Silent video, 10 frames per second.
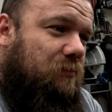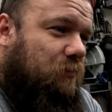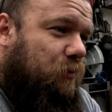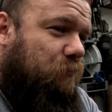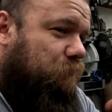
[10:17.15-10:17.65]

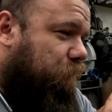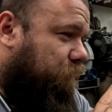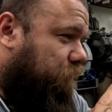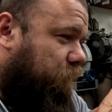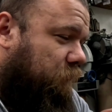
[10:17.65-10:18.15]
They're
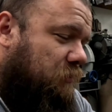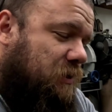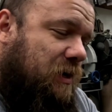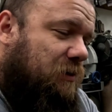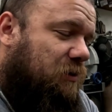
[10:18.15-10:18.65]

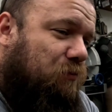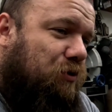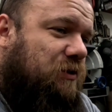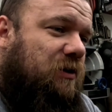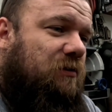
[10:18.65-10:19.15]

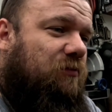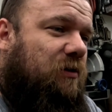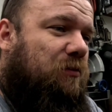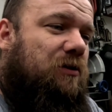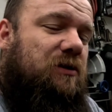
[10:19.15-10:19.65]
90% of
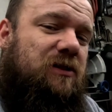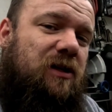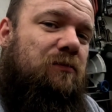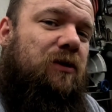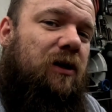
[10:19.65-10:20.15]
them are the
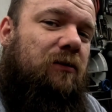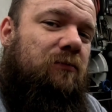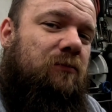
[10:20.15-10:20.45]
same thing.